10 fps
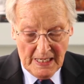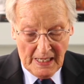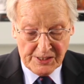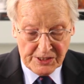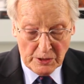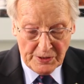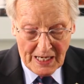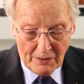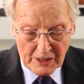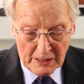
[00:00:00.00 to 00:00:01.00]
and still the
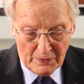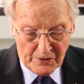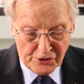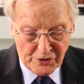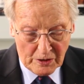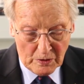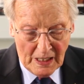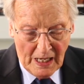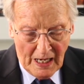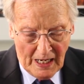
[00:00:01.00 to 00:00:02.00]
outcome of the
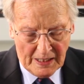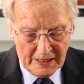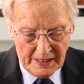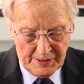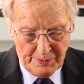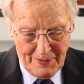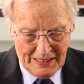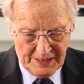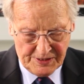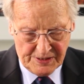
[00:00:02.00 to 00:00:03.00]
struggle hung in the
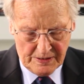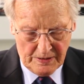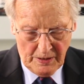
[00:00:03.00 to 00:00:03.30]
balance.